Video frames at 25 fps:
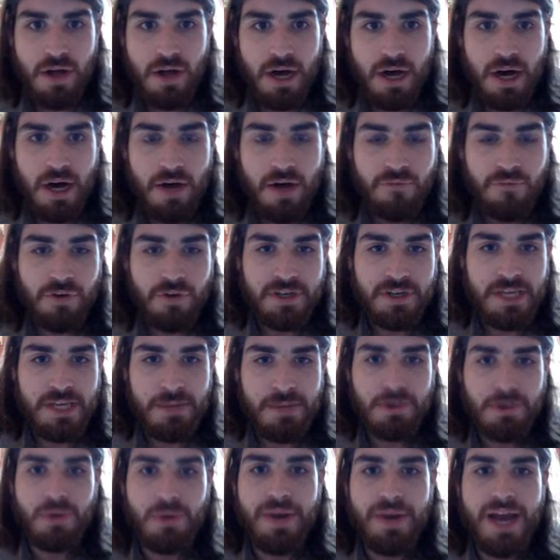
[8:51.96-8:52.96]
for a
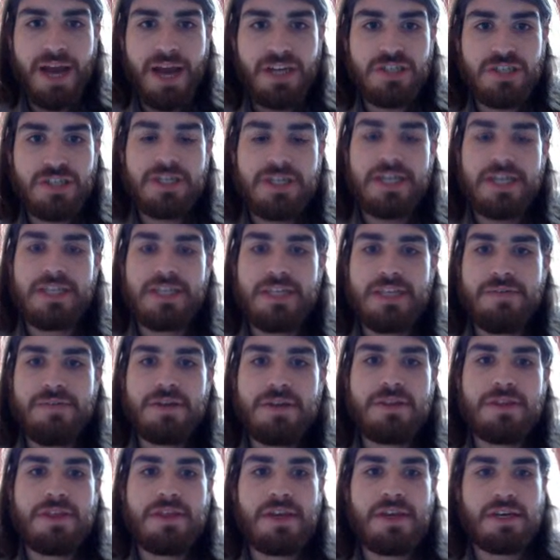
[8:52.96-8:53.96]
chemical reaction in
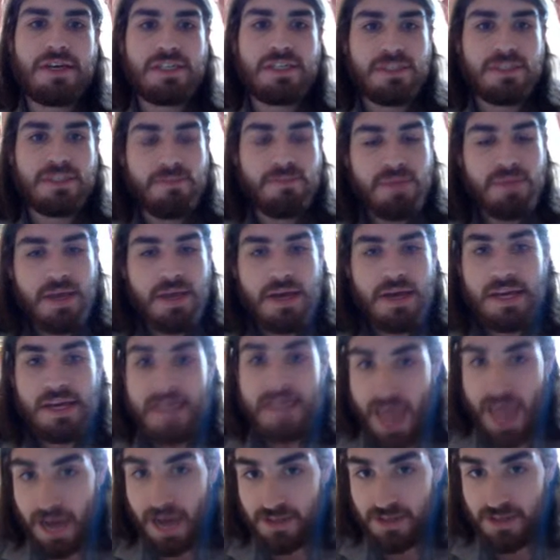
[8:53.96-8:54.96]
living things.
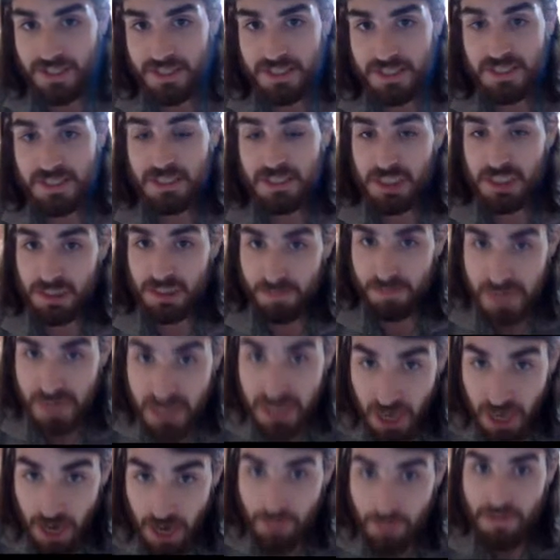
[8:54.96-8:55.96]
Catalysts
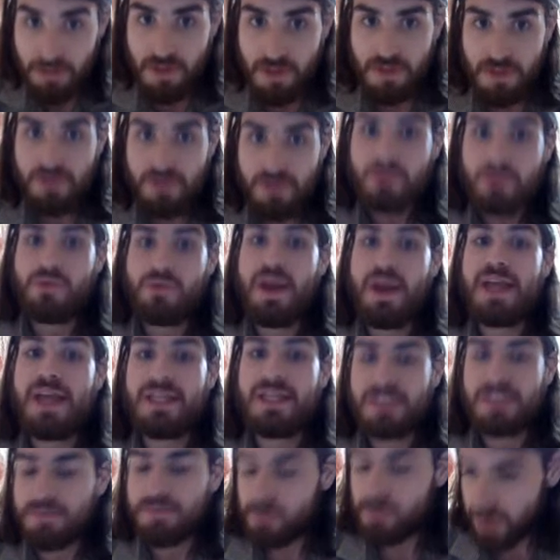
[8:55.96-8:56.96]
speed up the
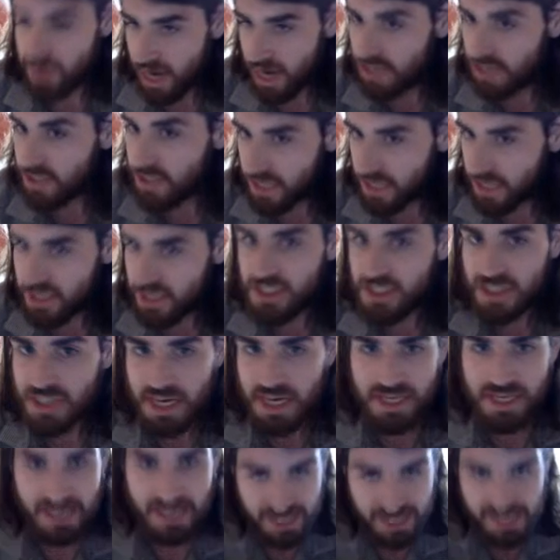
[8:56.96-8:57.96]
rate of a reaction, like I just said.
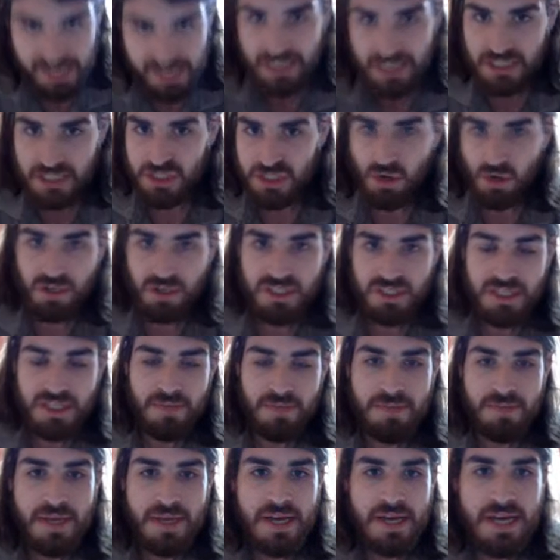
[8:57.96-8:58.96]
It kick-starts it.